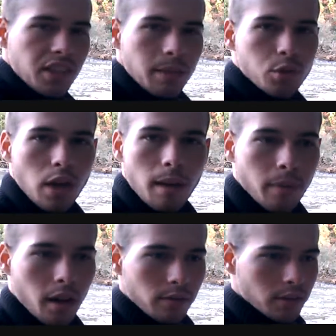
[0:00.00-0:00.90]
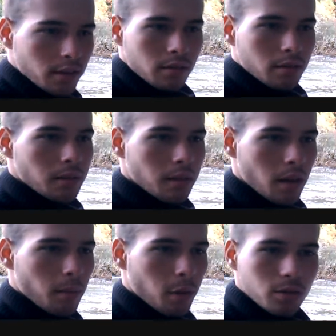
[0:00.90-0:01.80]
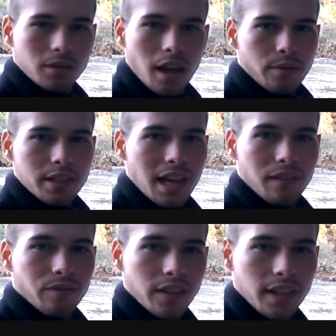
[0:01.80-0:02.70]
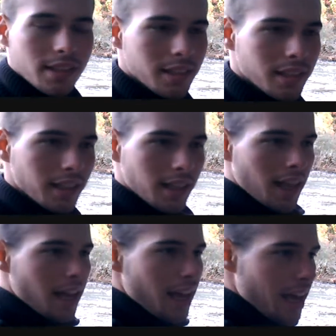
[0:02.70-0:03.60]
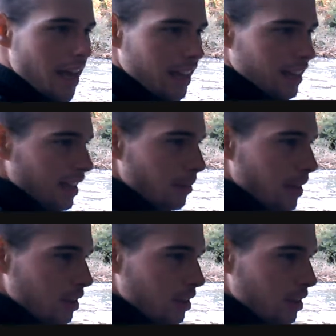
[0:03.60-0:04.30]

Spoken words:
you have steep drop-offs almost every 10 feet, and